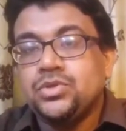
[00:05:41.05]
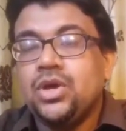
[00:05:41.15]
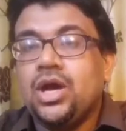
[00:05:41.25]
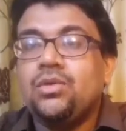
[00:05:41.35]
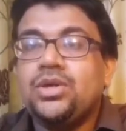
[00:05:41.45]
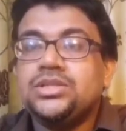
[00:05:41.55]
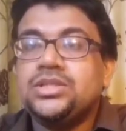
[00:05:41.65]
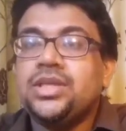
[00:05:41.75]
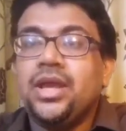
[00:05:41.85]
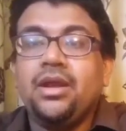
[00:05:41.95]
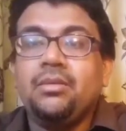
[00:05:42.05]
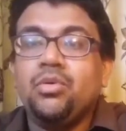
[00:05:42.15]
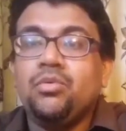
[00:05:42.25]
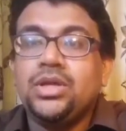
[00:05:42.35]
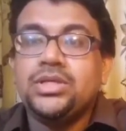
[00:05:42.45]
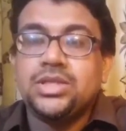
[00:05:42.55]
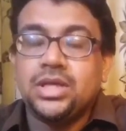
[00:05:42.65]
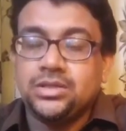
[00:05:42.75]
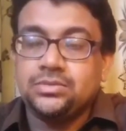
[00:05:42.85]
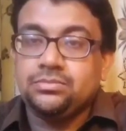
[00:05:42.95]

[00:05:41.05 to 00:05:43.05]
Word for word: So how does this air removal is done?